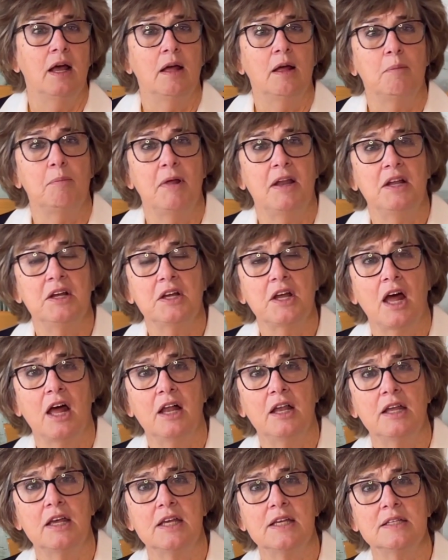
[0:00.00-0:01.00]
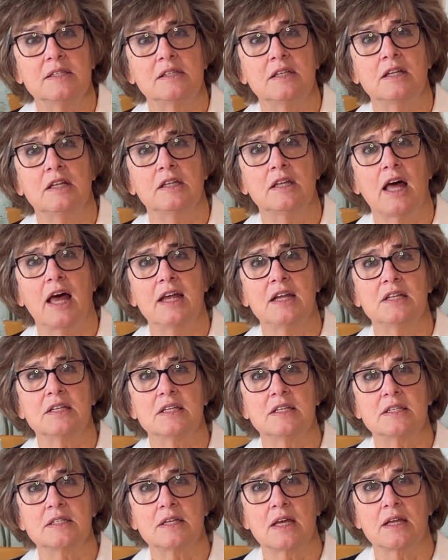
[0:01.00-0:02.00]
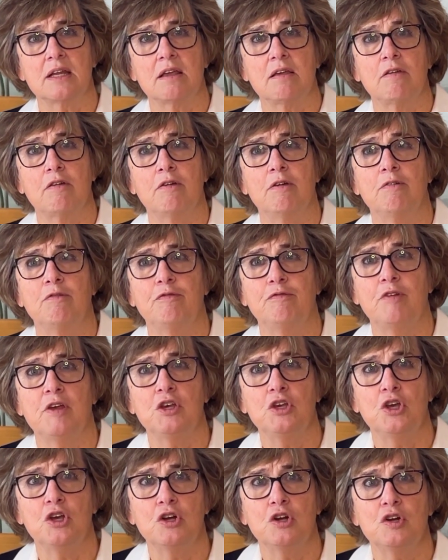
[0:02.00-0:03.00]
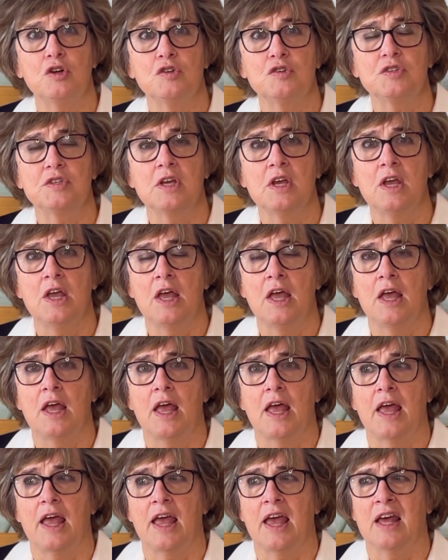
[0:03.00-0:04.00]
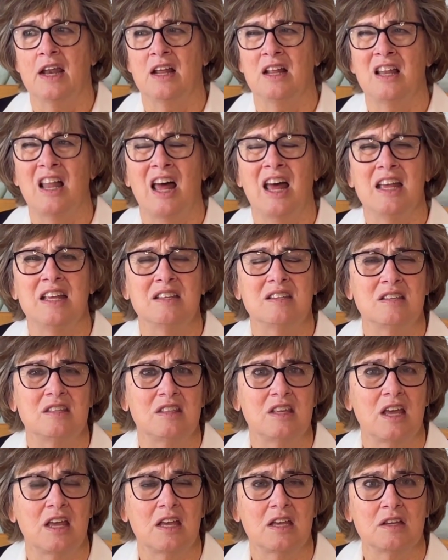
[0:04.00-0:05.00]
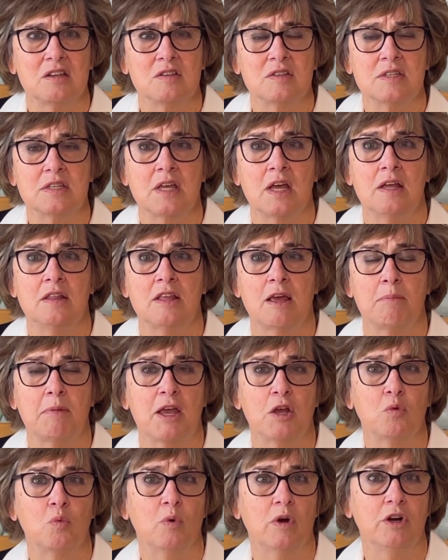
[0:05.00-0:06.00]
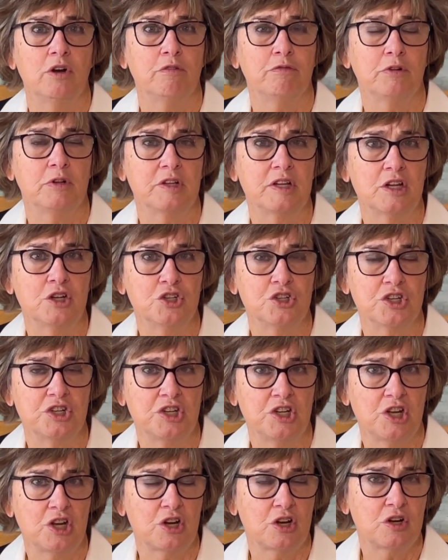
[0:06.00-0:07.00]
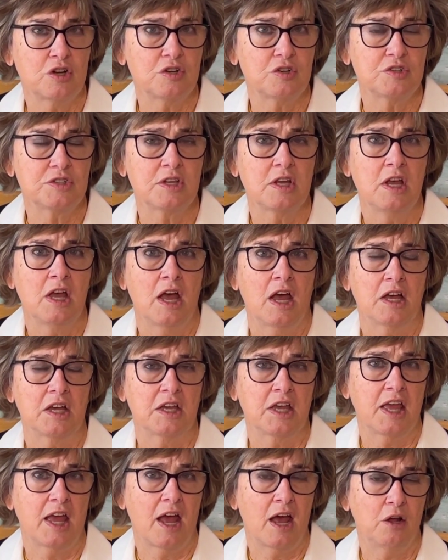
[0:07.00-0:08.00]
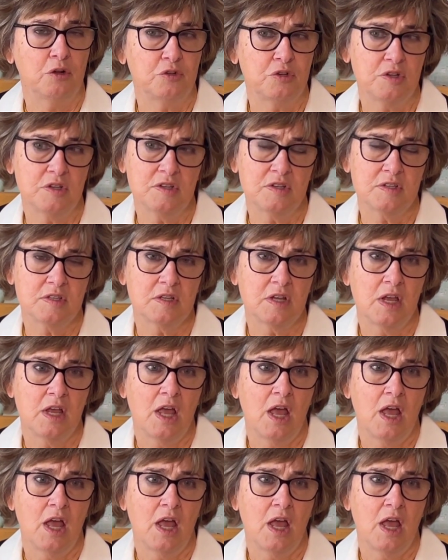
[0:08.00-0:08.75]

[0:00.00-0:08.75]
Melancholies like to study figures, analyze things. They make wonderful engineers, accountants.